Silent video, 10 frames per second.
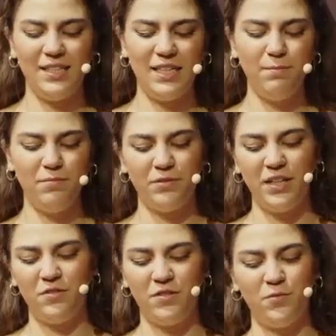deep
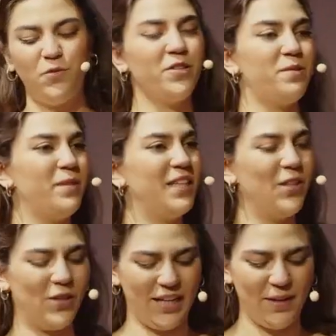reinforcement
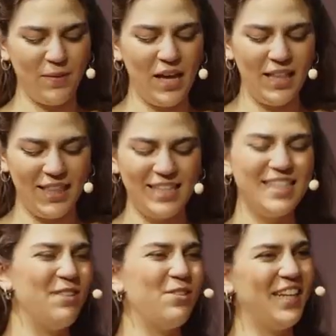learning. Let's
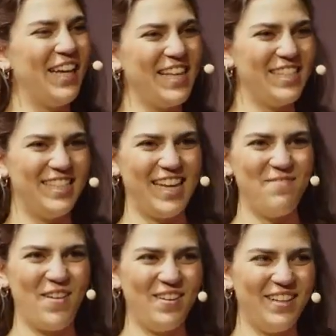see what he has to say
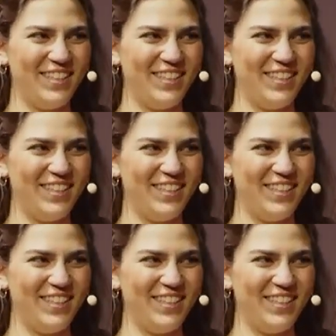about it.